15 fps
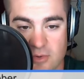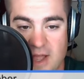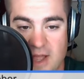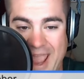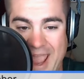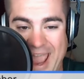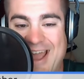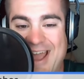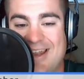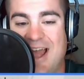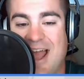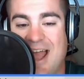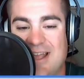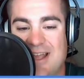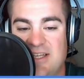an
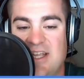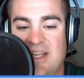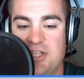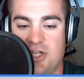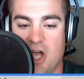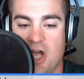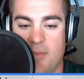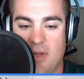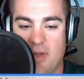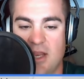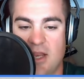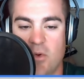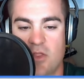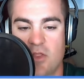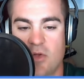IT shop anywhere
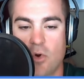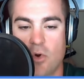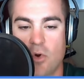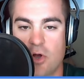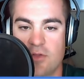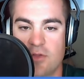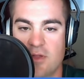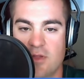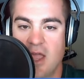in the world,